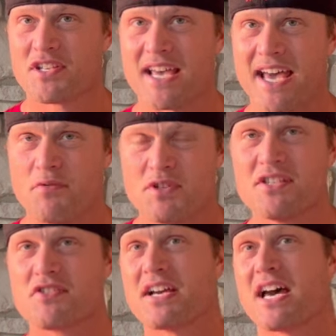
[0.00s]
that. It was
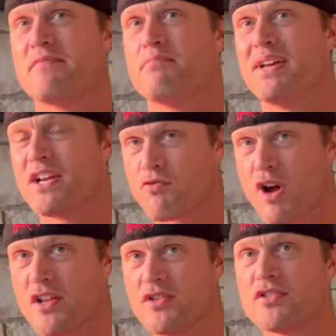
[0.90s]
either kind of big
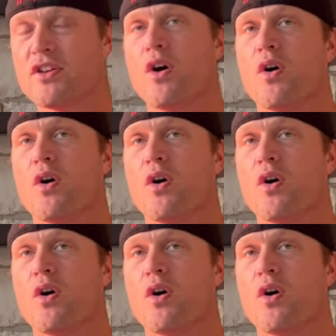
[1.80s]
runs